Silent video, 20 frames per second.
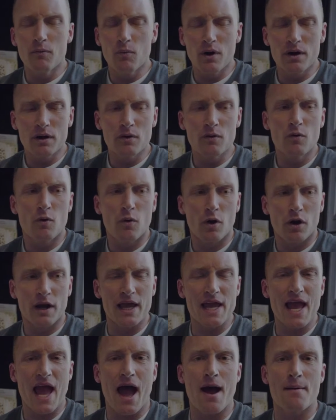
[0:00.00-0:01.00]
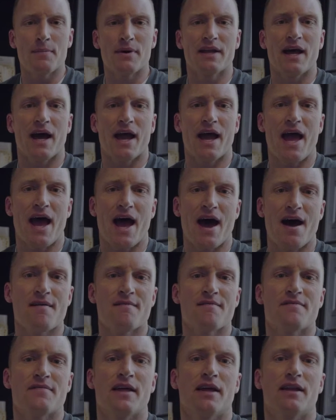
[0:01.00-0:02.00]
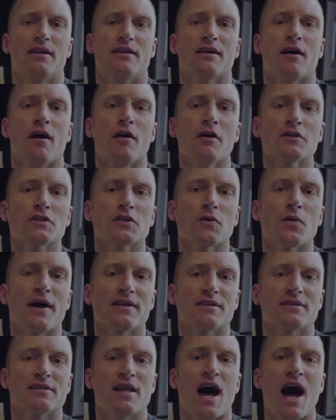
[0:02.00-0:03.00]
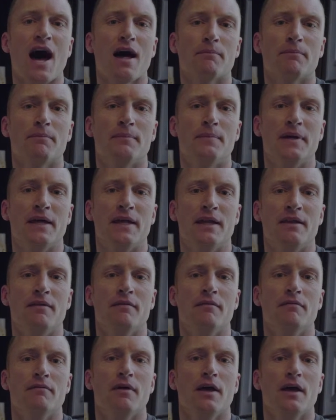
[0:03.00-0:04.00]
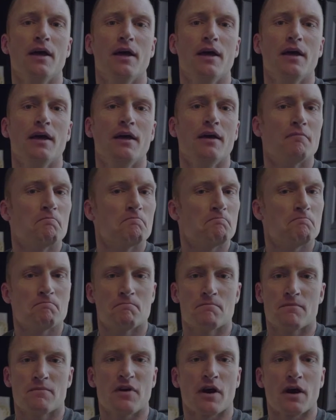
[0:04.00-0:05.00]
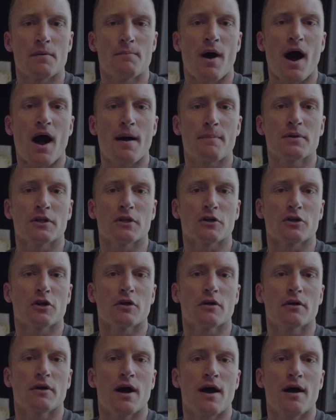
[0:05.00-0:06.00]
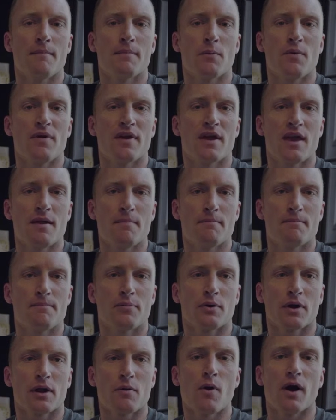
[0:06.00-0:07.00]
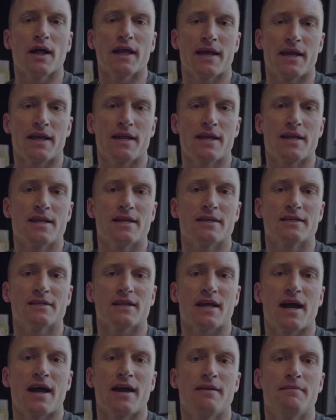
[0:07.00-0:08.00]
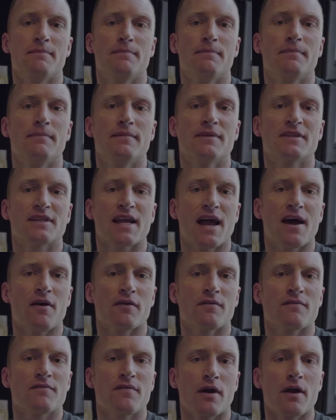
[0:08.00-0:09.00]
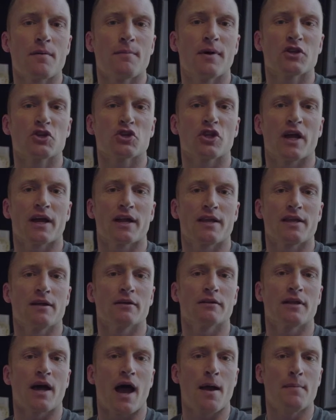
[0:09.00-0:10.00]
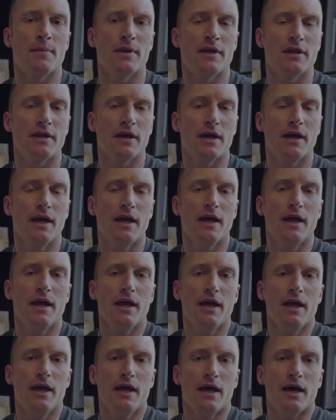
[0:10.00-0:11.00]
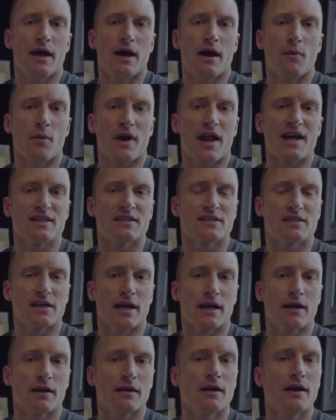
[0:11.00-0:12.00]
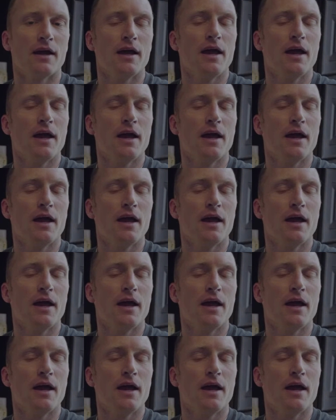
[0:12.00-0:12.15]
One quirky habit I have that also has not been very popular, that we keep pretty well hidden, is I sound very much like Neil Diamond when I sing.